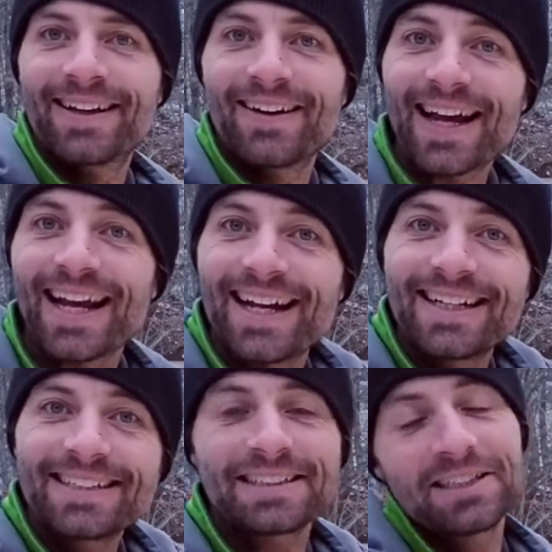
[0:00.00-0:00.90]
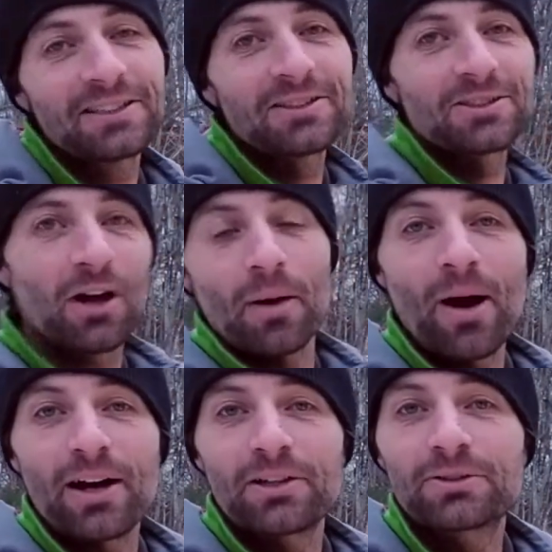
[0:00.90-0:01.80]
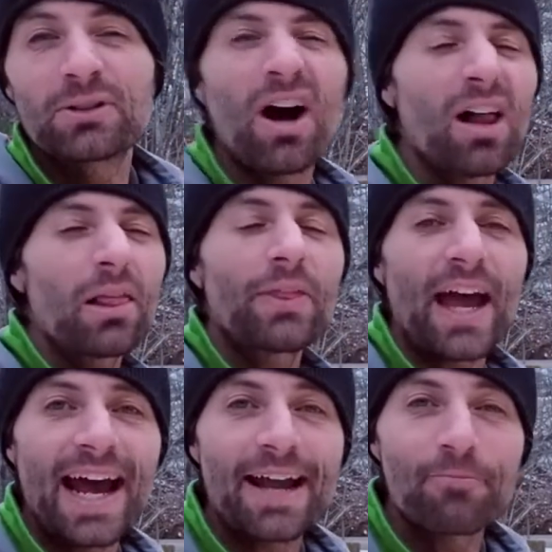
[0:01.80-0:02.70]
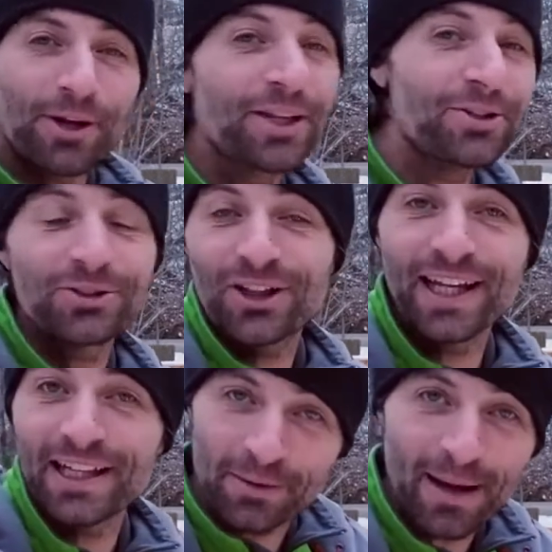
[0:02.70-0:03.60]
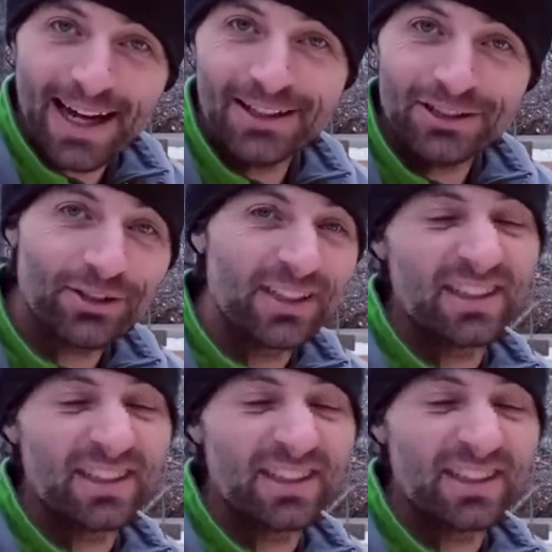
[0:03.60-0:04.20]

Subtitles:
Okay guys, so I brought you all that I bring usually in the backcountry.